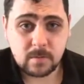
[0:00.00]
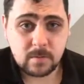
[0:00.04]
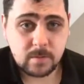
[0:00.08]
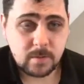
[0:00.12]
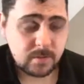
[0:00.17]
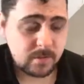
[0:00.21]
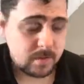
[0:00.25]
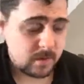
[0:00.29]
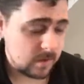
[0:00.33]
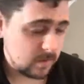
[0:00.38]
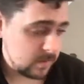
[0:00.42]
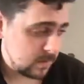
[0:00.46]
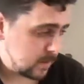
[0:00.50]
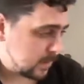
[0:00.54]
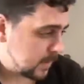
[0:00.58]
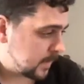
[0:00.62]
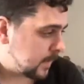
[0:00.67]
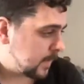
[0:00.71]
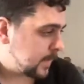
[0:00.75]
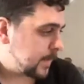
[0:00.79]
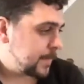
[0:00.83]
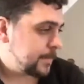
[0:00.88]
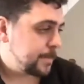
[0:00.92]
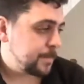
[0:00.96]
So
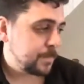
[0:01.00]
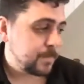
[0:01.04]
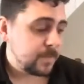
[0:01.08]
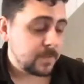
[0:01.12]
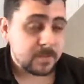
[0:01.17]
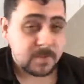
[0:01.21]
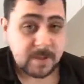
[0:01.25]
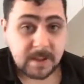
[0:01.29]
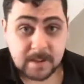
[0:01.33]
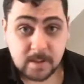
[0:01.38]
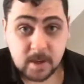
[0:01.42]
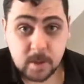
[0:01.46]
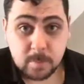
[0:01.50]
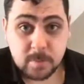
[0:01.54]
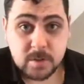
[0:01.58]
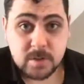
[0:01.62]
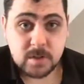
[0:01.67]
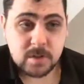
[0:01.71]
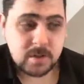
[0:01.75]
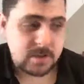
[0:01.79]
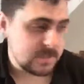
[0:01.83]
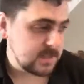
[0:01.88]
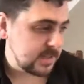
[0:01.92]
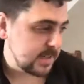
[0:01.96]
take the
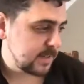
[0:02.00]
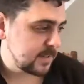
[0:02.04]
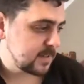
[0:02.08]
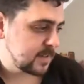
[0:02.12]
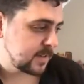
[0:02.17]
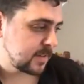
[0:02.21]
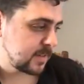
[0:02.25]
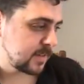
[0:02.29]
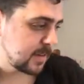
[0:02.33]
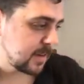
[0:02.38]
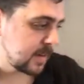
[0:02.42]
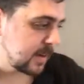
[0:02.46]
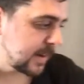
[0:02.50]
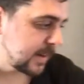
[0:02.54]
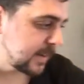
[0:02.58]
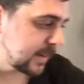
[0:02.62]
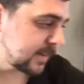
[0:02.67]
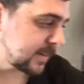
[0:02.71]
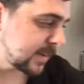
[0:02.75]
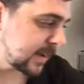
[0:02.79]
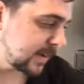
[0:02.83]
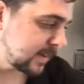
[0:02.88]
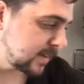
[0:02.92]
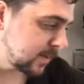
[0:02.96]
opportunity to clean your
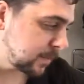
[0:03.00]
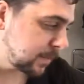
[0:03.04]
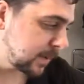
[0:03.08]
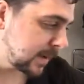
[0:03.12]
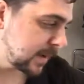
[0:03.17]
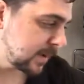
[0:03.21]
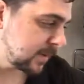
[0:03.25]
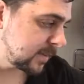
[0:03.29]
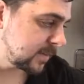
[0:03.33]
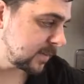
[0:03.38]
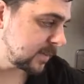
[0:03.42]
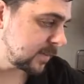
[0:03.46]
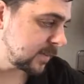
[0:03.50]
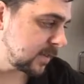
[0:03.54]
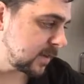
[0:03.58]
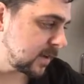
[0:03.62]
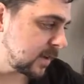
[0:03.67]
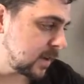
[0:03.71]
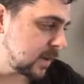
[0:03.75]
database.